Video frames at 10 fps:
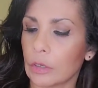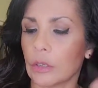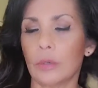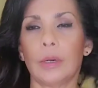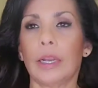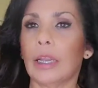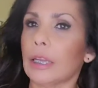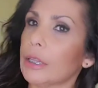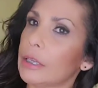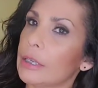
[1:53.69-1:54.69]
So I
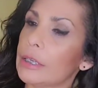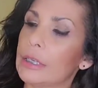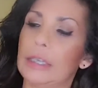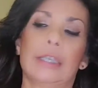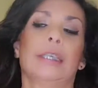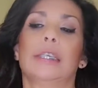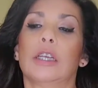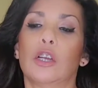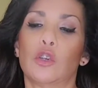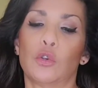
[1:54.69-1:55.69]
like this. It's
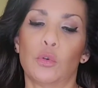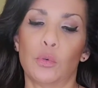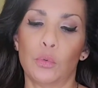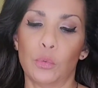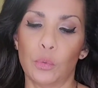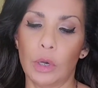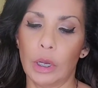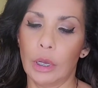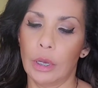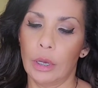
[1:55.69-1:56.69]
not too,
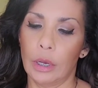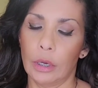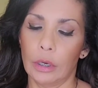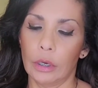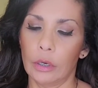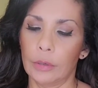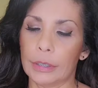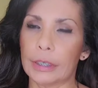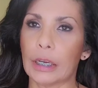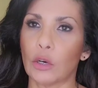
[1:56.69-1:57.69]
you know,
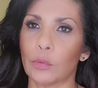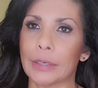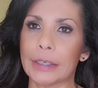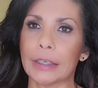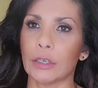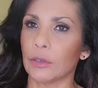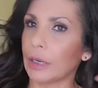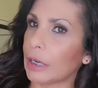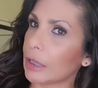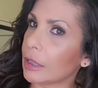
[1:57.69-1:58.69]
it's not greasy or
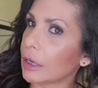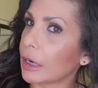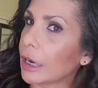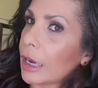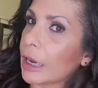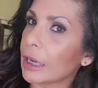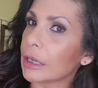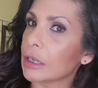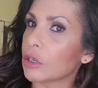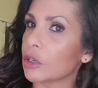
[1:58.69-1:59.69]
anything,
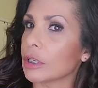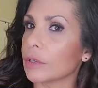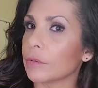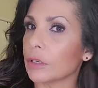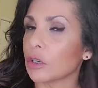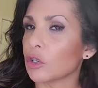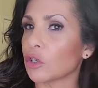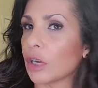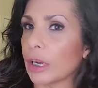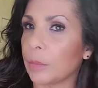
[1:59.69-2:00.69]
and it just leaves a good
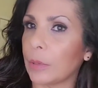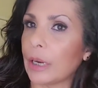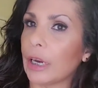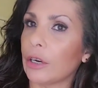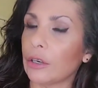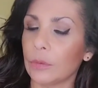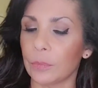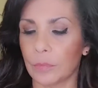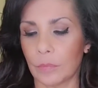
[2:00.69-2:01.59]
shine in my hair.